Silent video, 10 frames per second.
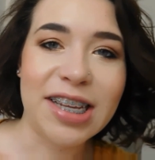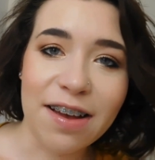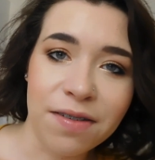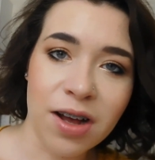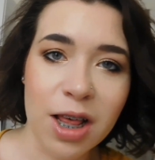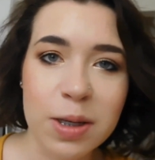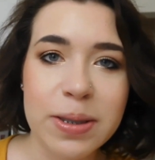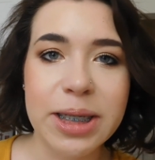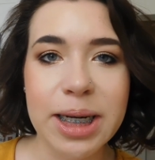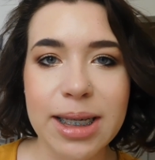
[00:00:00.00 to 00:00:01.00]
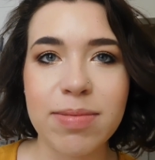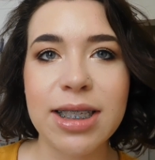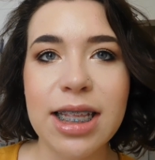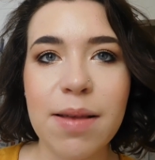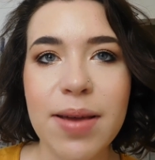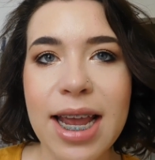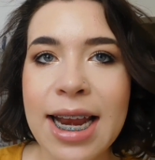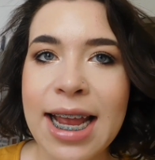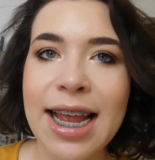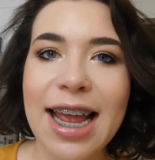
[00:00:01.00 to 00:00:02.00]
was having all those adjustments in the
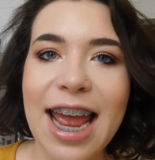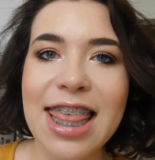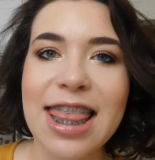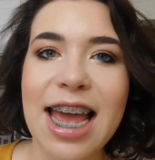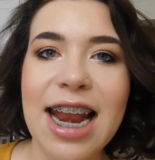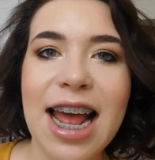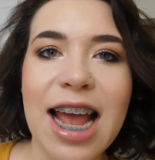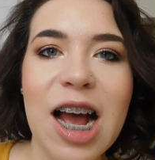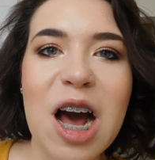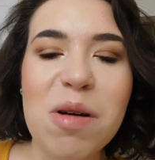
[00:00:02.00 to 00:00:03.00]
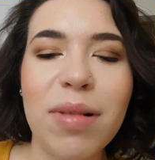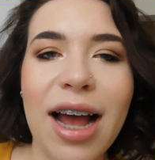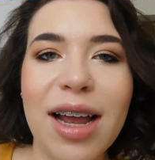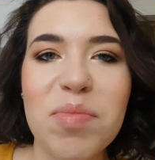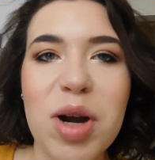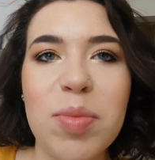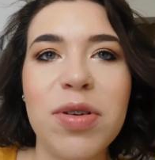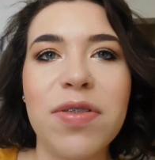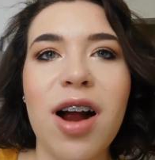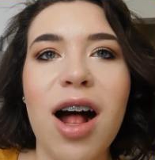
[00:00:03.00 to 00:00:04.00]
beginning, and then I got black and
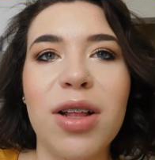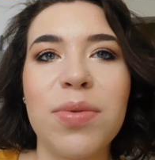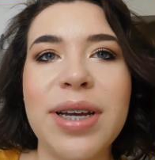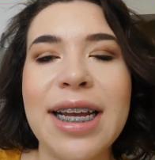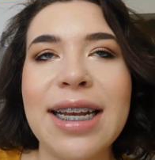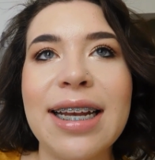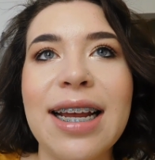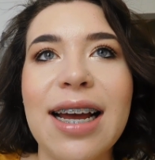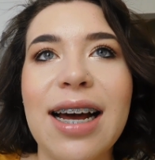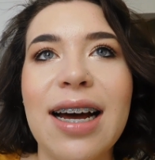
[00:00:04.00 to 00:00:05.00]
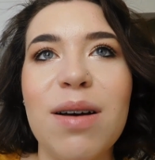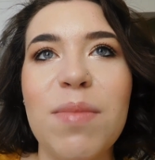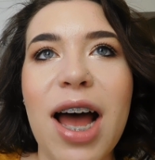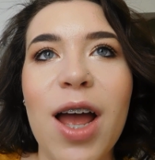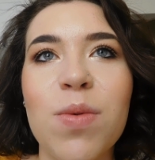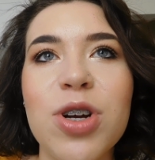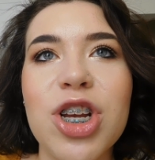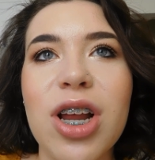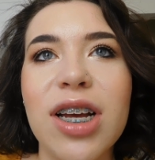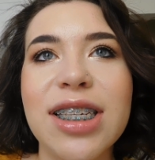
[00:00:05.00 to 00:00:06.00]
purple for Halloween. Um, I
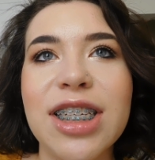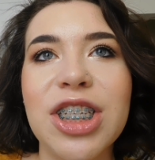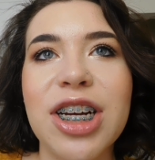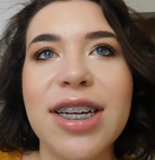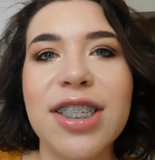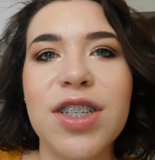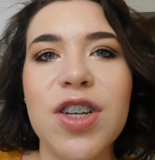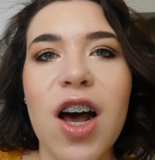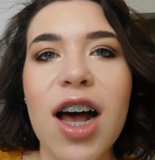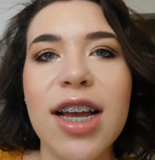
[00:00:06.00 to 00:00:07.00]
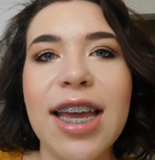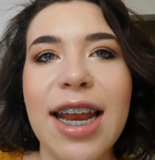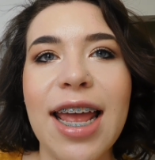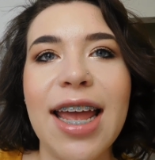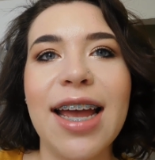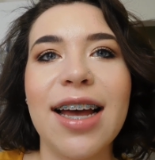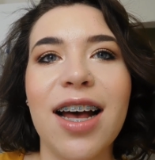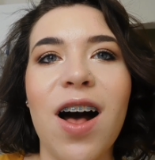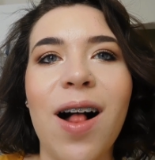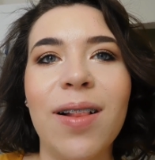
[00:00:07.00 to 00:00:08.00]
would suggest not getting
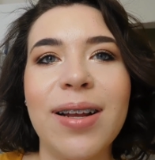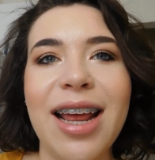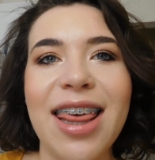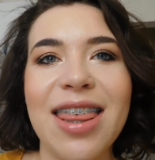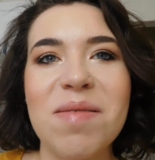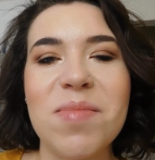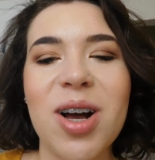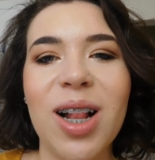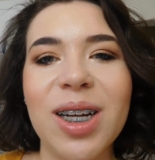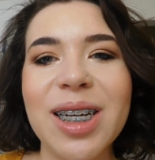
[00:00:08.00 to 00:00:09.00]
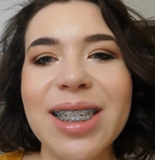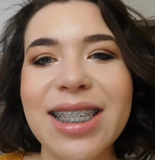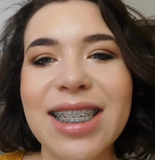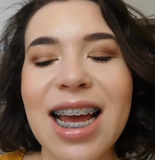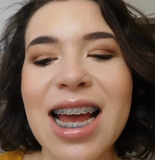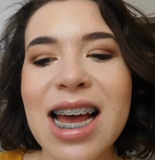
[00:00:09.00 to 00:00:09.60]
holiday themed colors,